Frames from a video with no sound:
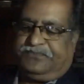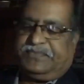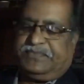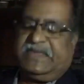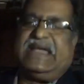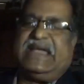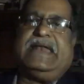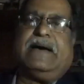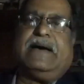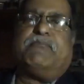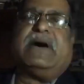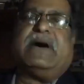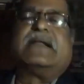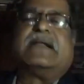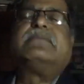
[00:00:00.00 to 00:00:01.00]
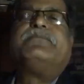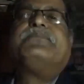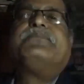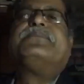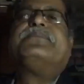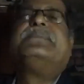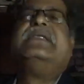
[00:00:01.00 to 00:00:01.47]
in number.
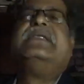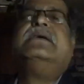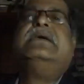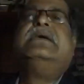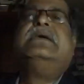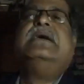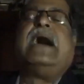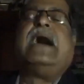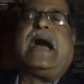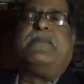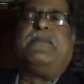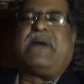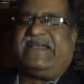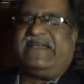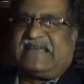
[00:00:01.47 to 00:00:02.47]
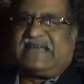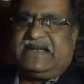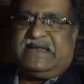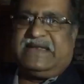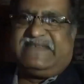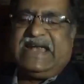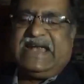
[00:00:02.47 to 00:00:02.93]
And by
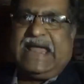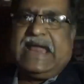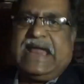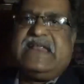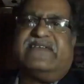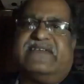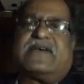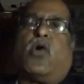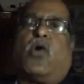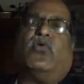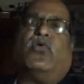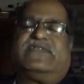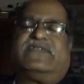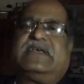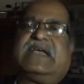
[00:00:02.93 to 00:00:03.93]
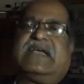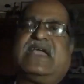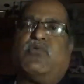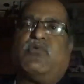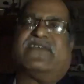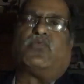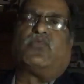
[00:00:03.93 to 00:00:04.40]
sitting in his house, he
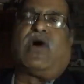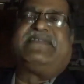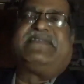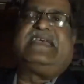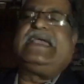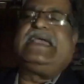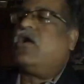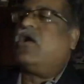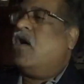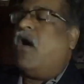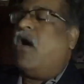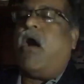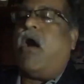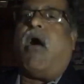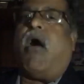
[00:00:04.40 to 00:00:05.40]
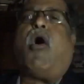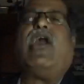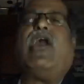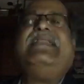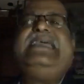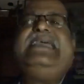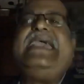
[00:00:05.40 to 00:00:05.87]
was watching all
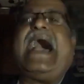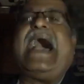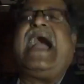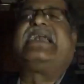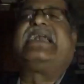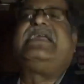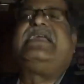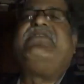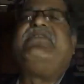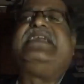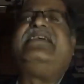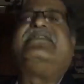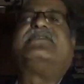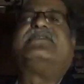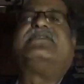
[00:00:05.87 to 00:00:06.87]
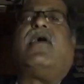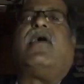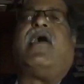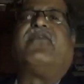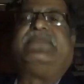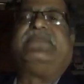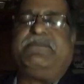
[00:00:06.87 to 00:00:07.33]
the activities
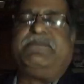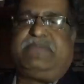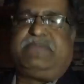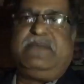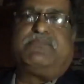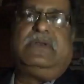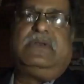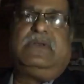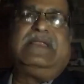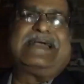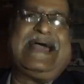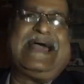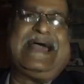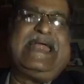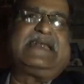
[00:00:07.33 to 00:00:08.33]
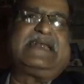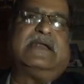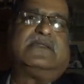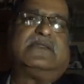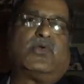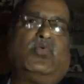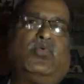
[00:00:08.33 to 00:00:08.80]
of the people connected
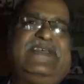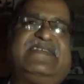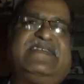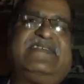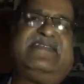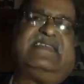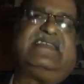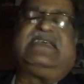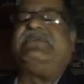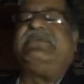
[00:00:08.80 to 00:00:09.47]
through the CCTV.